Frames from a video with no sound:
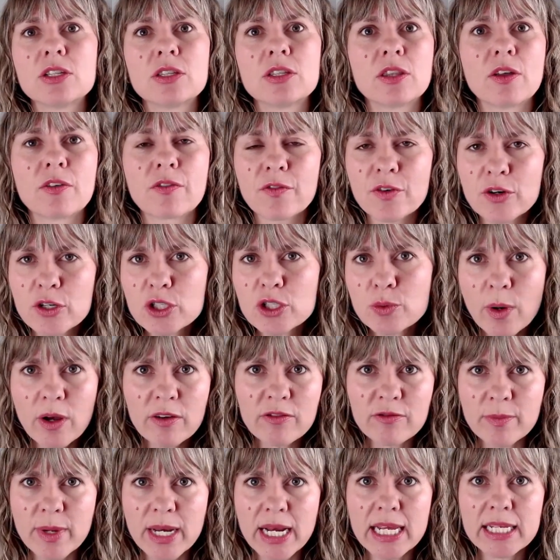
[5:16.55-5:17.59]
The first
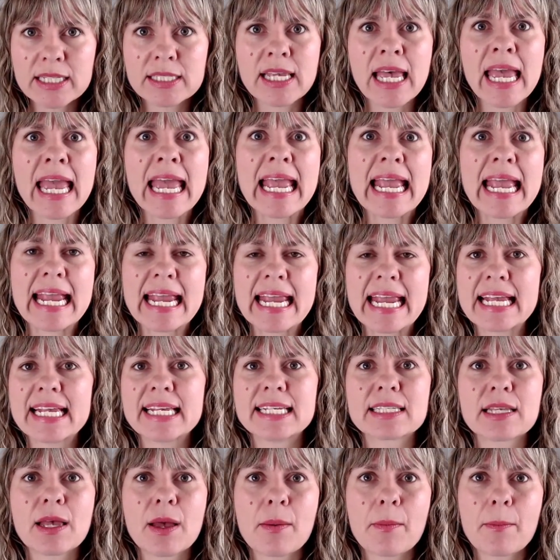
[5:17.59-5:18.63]
12 minutes
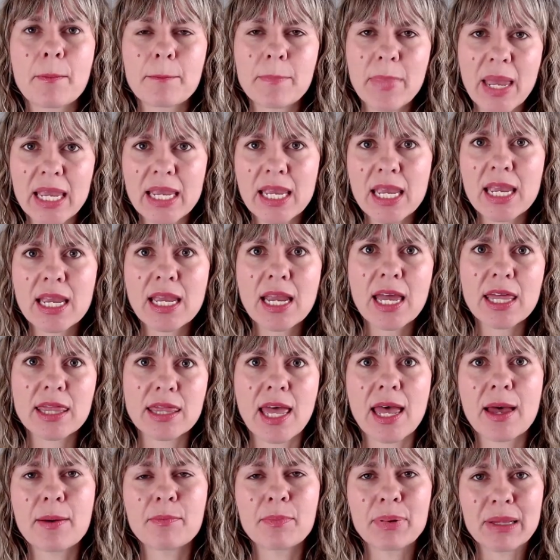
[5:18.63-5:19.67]
is making
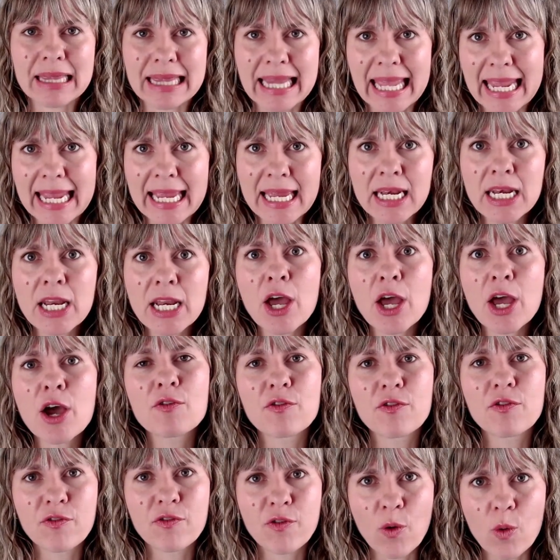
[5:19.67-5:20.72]
the plan
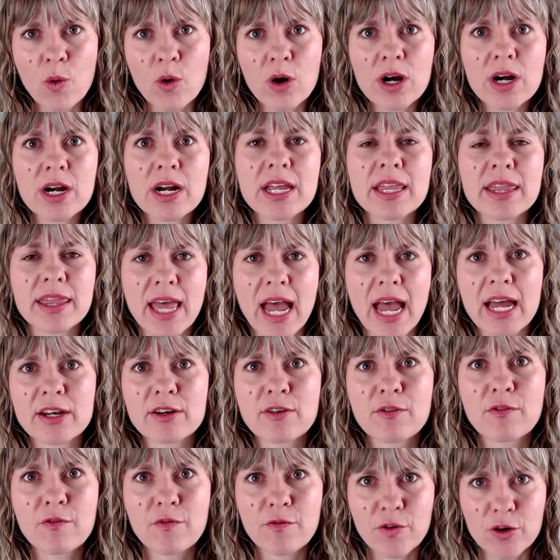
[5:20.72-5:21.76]
for that
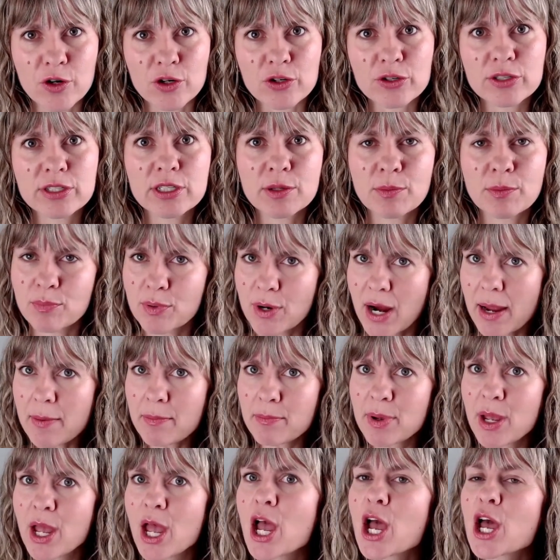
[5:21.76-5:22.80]
first prep,
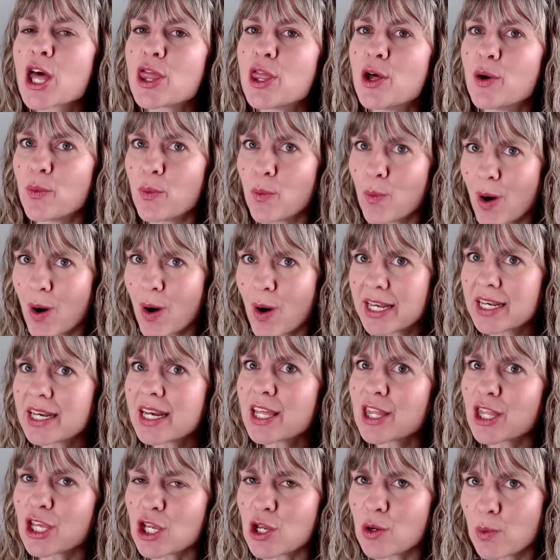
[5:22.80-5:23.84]
the one
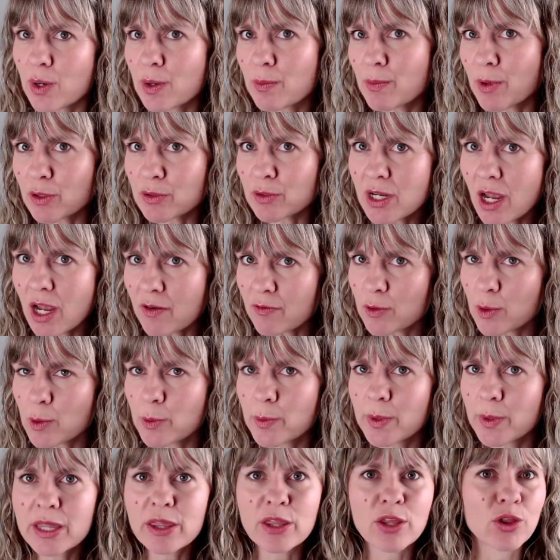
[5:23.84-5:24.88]
that you are most comfortable
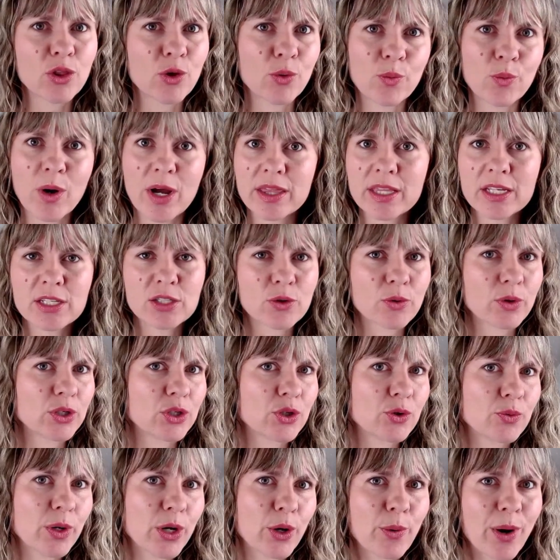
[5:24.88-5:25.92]
with, the one that's going
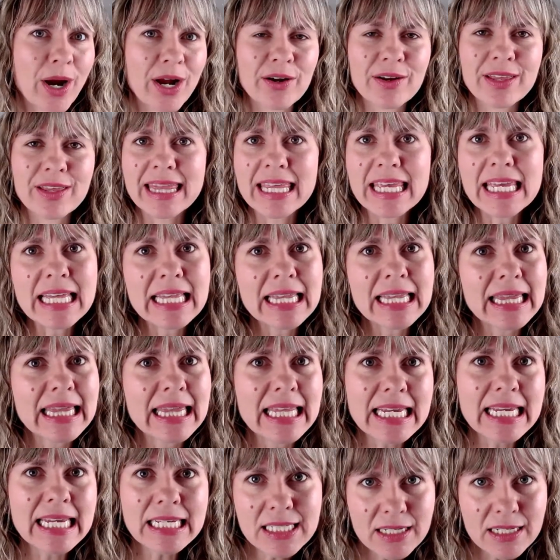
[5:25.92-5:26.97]
to require the
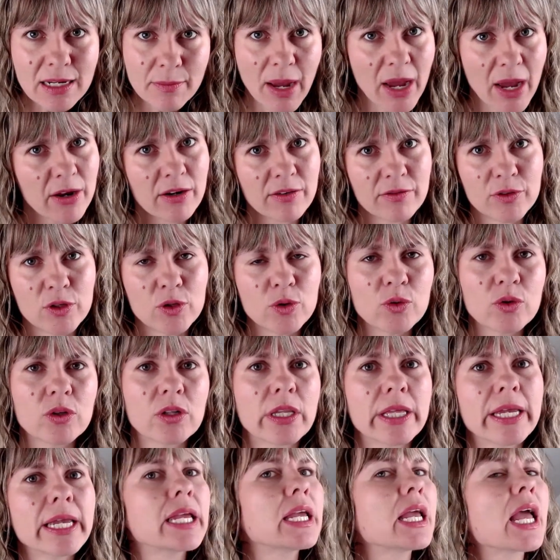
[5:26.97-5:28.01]
least amount of
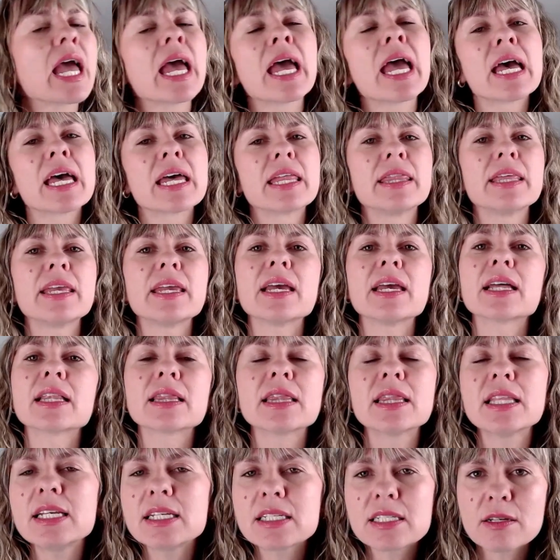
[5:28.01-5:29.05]
Googling, the
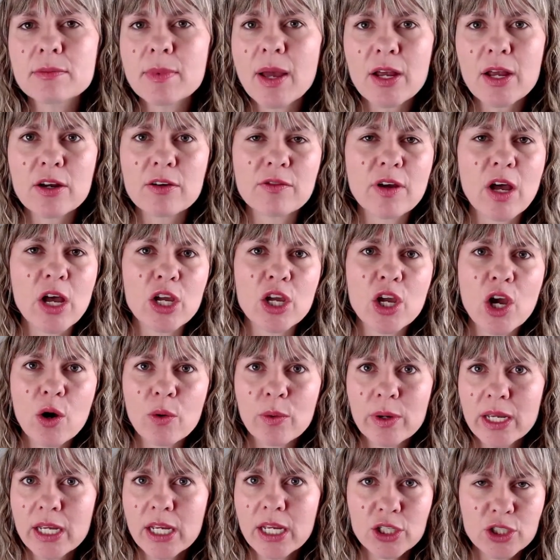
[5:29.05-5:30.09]
least amount of
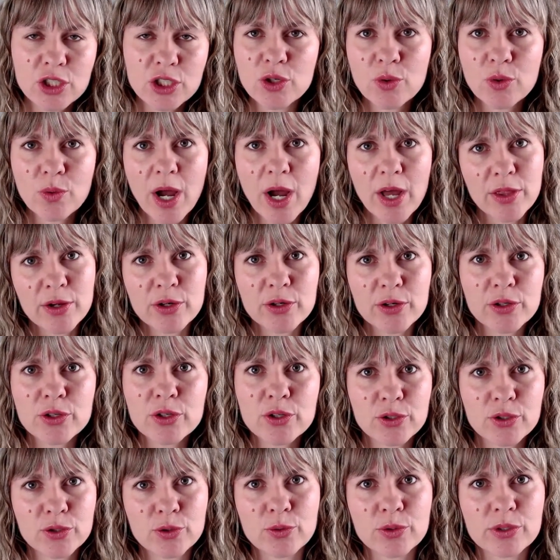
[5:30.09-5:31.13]
going to other
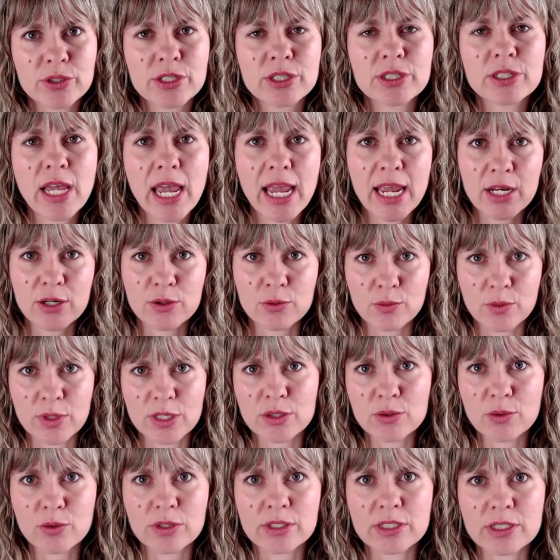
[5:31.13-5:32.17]
sources and
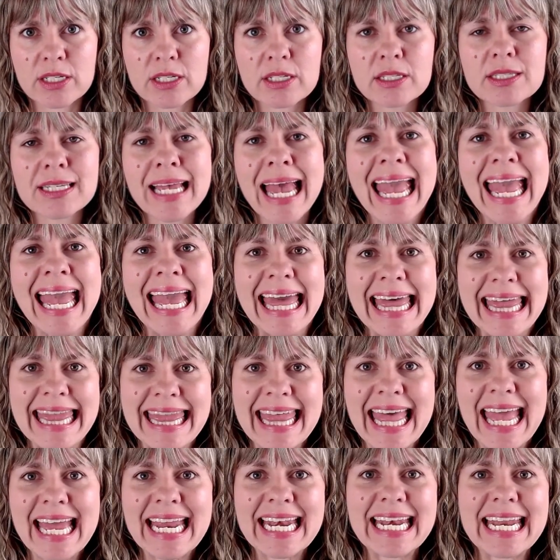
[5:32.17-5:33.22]
resources.
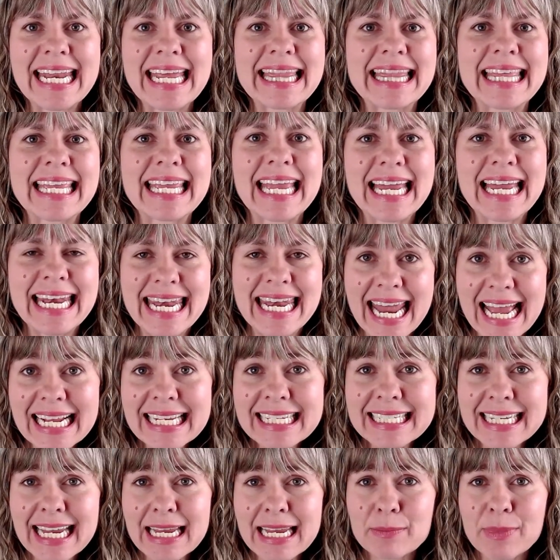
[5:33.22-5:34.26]
Then the
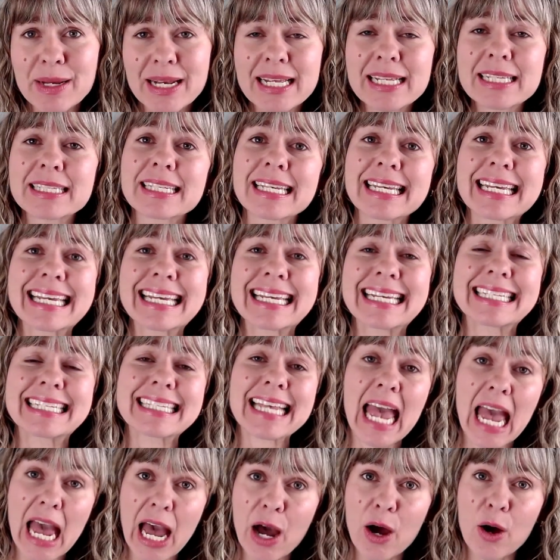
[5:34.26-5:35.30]
next 10 minutes is
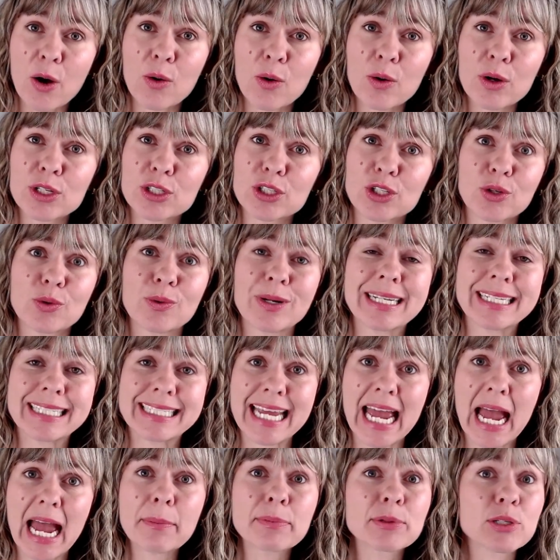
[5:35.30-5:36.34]
how to
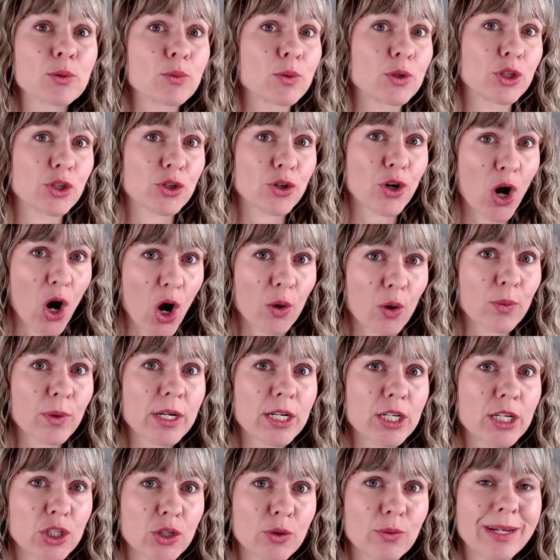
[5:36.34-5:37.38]
adapt what you're
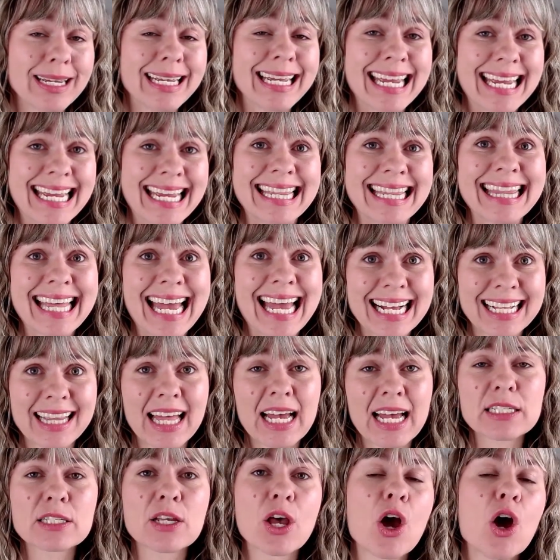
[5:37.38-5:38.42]
already doing in that
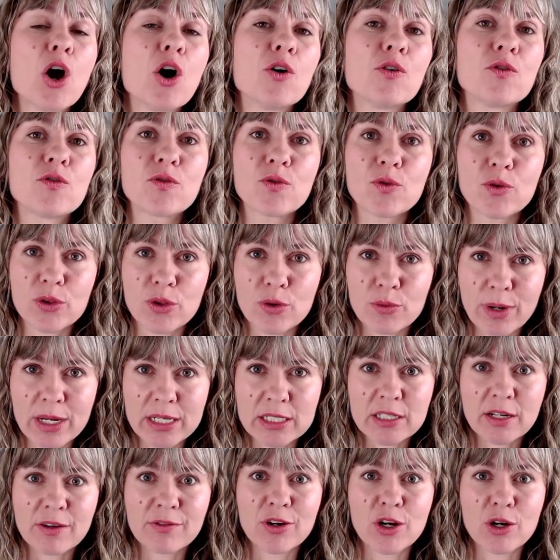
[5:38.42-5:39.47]
class for the
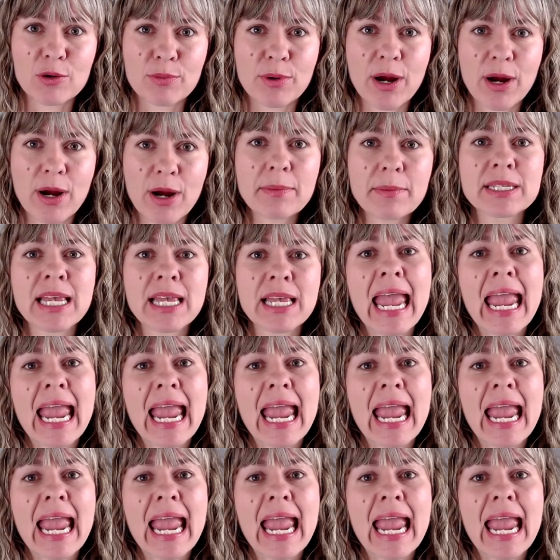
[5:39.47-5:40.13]
rest of your preps.